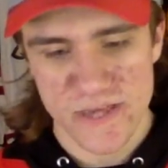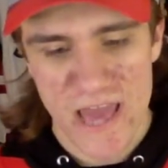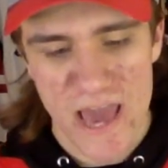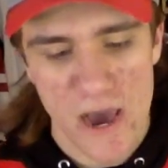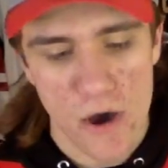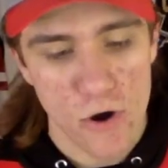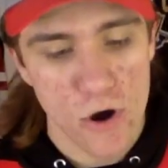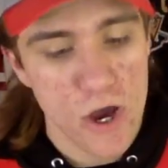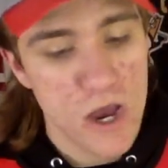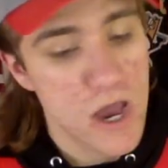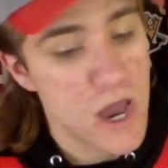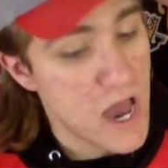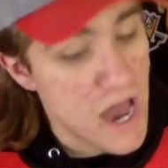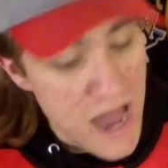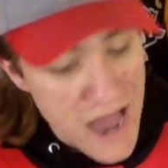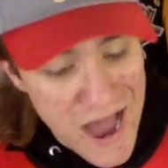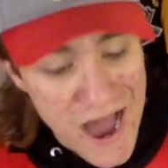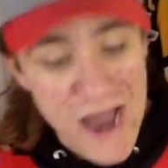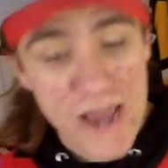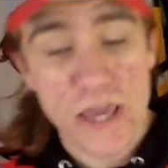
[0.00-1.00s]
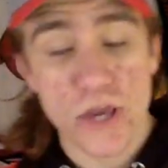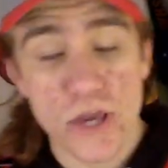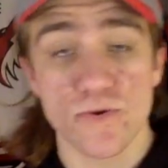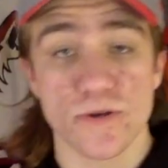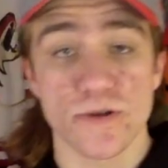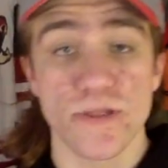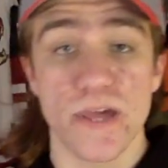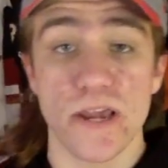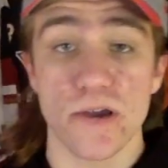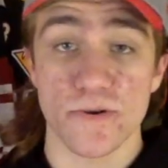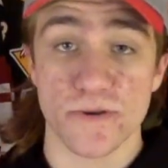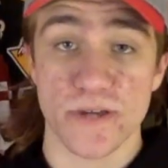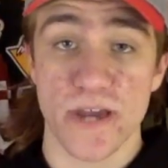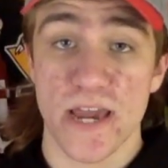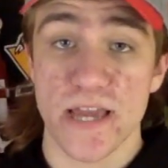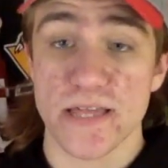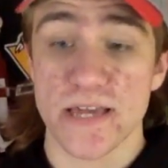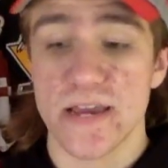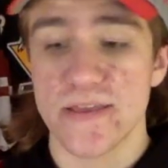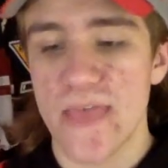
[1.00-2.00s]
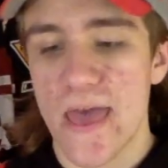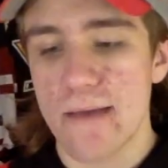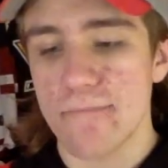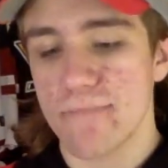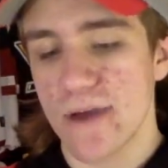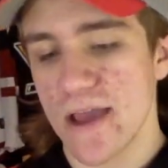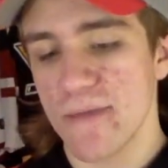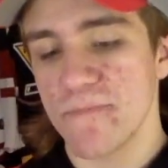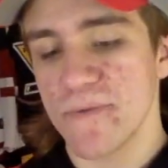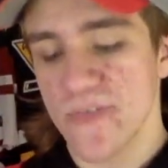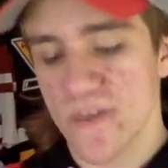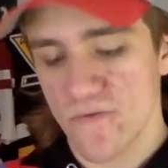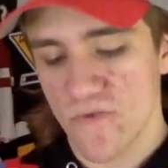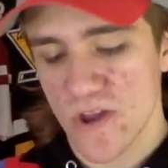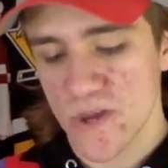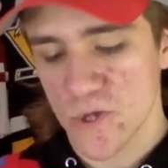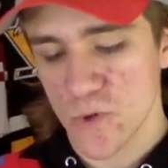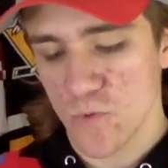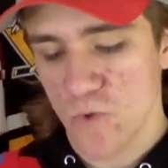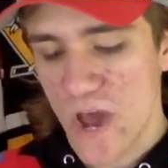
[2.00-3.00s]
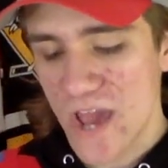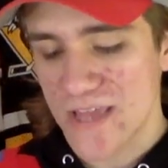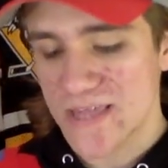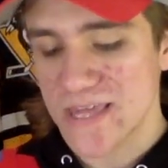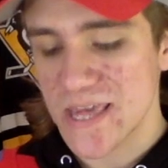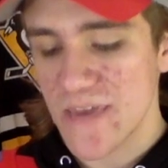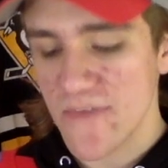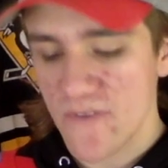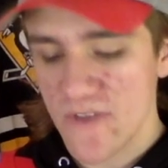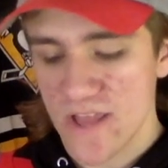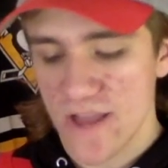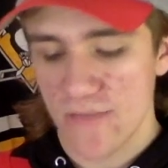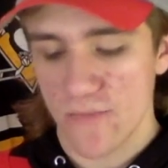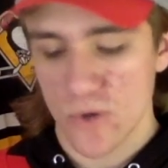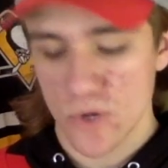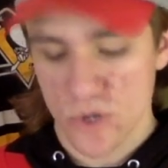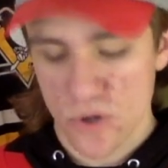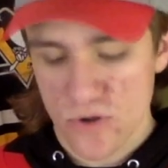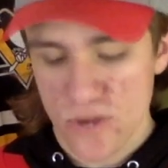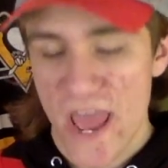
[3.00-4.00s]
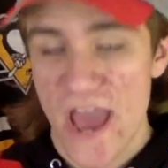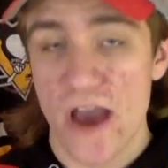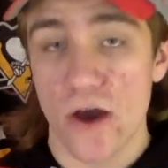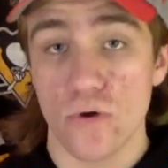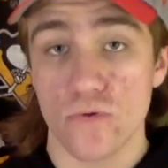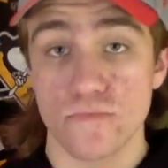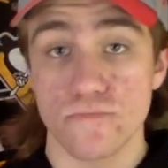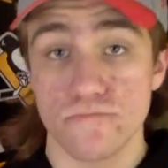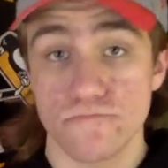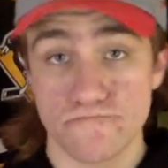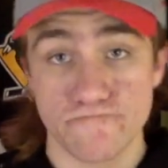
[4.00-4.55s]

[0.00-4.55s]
Now, I use illegal sites, and that might be the reason why TV numbers are down.